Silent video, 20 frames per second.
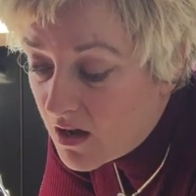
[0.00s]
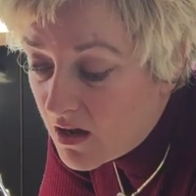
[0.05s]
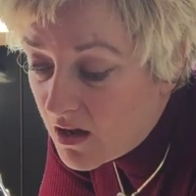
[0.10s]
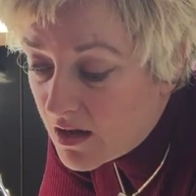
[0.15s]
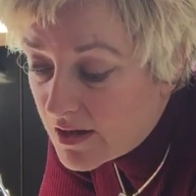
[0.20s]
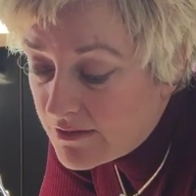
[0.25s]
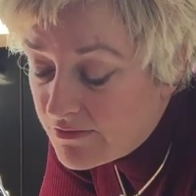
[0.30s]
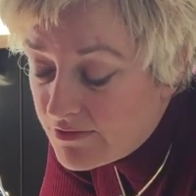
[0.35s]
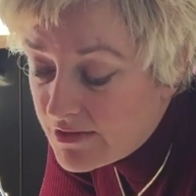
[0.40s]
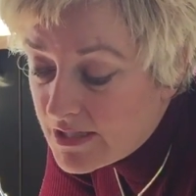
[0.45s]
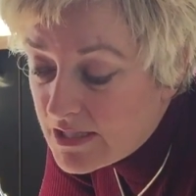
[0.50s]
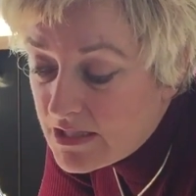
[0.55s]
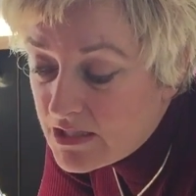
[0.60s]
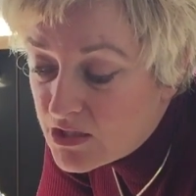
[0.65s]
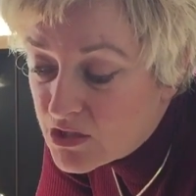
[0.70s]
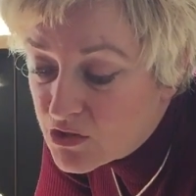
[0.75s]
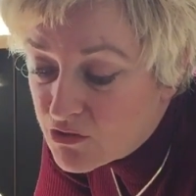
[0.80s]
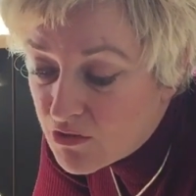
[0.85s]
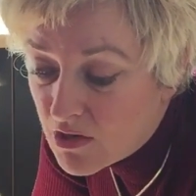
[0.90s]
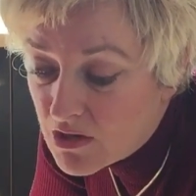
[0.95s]
I really
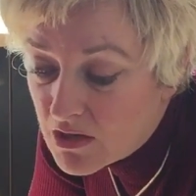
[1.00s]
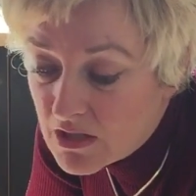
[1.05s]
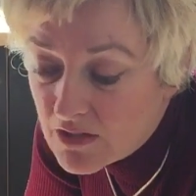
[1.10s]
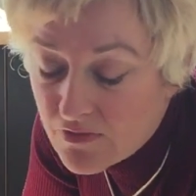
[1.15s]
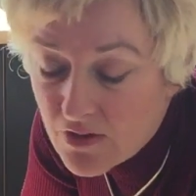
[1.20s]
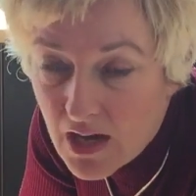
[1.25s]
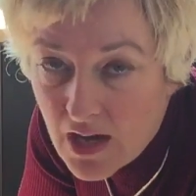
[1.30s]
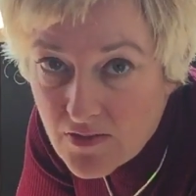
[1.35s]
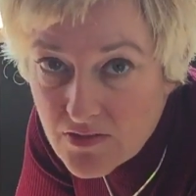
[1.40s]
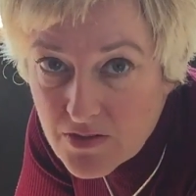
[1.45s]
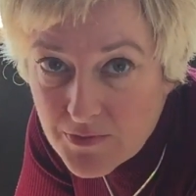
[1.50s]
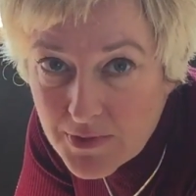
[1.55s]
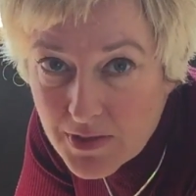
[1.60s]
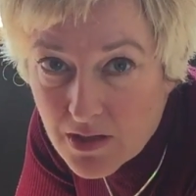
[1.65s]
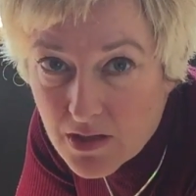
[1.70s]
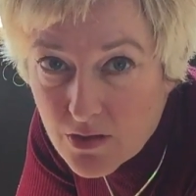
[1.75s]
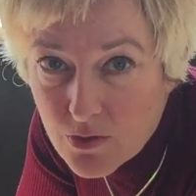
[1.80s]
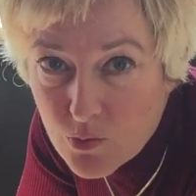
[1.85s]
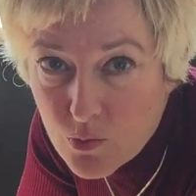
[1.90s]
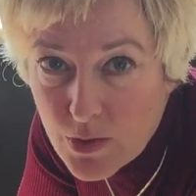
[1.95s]
struggle if I have something
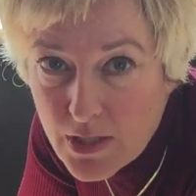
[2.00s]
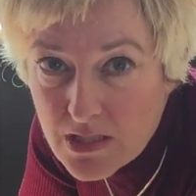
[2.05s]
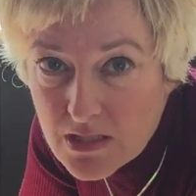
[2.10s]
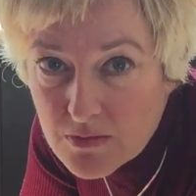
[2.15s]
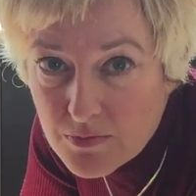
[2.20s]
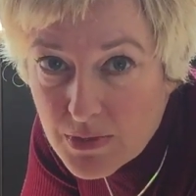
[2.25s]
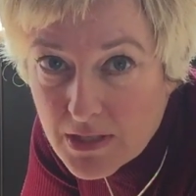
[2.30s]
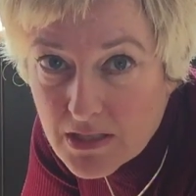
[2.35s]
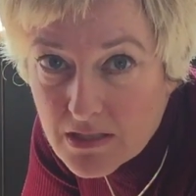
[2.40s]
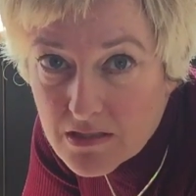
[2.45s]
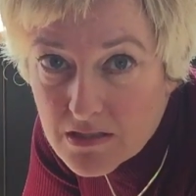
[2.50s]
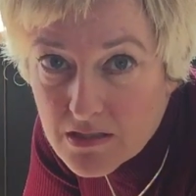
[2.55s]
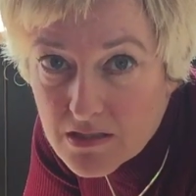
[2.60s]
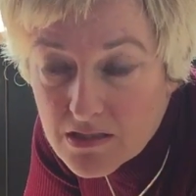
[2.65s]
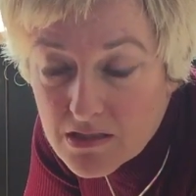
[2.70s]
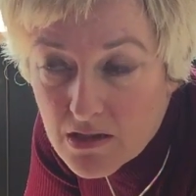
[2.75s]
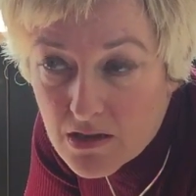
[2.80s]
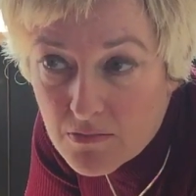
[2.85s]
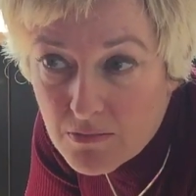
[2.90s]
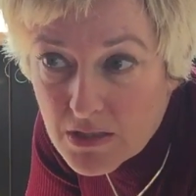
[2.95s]
like Weetabix to
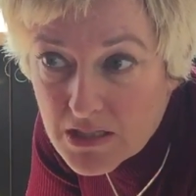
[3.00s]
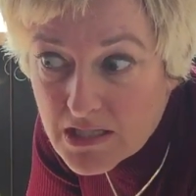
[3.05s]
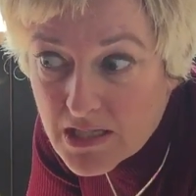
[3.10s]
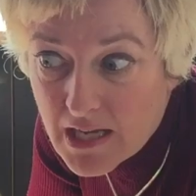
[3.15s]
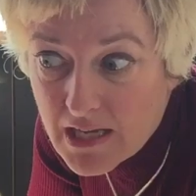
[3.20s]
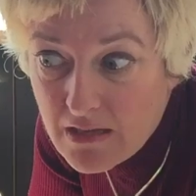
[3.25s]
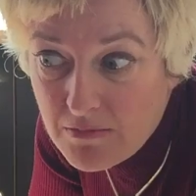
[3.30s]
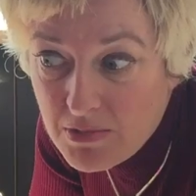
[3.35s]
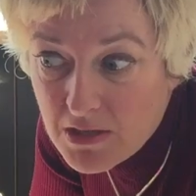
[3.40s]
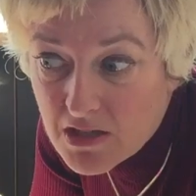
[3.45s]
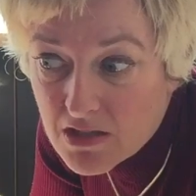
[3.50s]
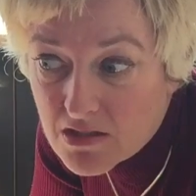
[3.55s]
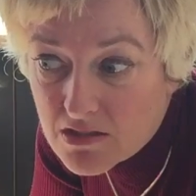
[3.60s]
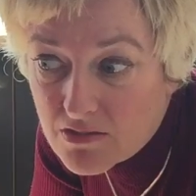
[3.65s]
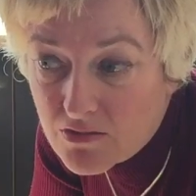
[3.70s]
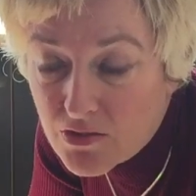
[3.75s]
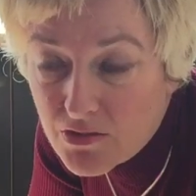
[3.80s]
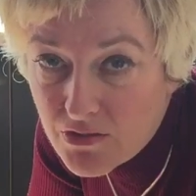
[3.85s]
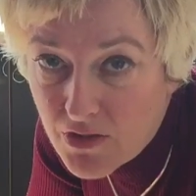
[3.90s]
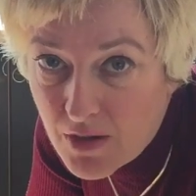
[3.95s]
start my day because
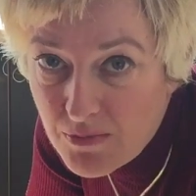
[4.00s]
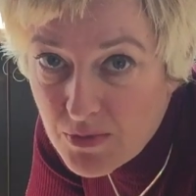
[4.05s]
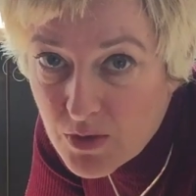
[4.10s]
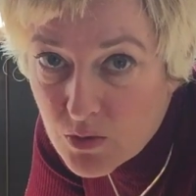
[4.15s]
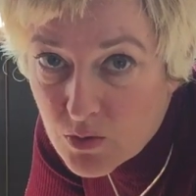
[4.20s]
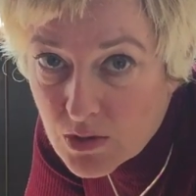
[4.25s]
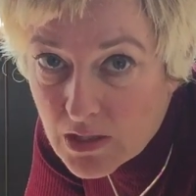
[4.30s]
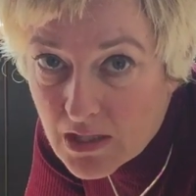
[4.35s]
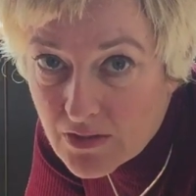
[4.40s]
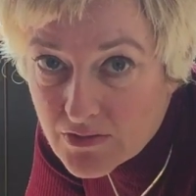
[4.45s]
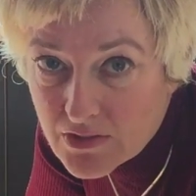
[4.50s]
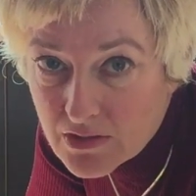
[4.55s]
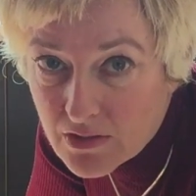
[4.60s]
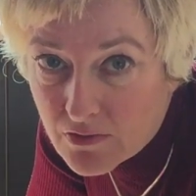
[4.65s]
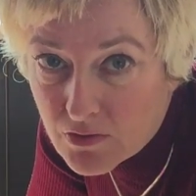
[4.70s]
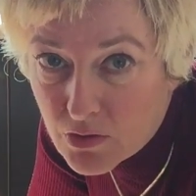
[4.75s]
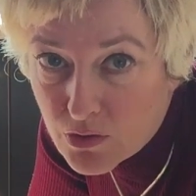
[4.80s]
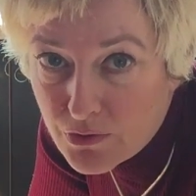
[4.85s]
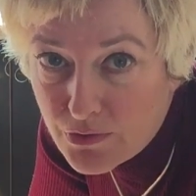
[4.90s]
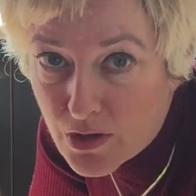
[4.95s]
I've got no milk left and
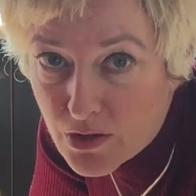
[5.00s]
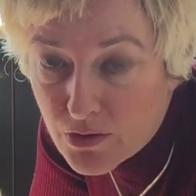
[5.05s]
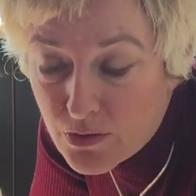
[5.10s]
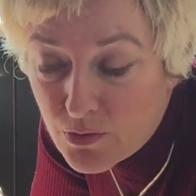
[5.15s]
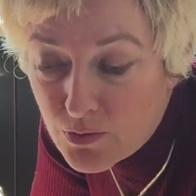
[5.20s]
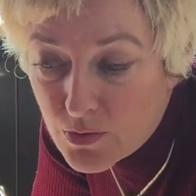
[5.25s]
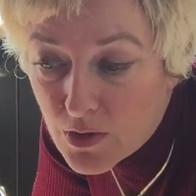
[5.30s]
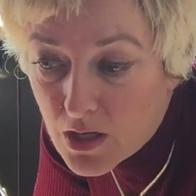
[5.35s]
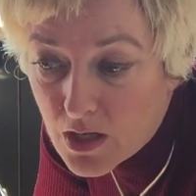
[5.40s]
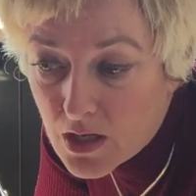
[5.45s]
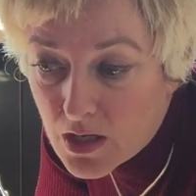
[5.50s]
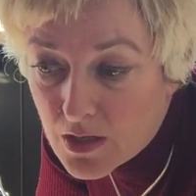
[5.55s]
I've got no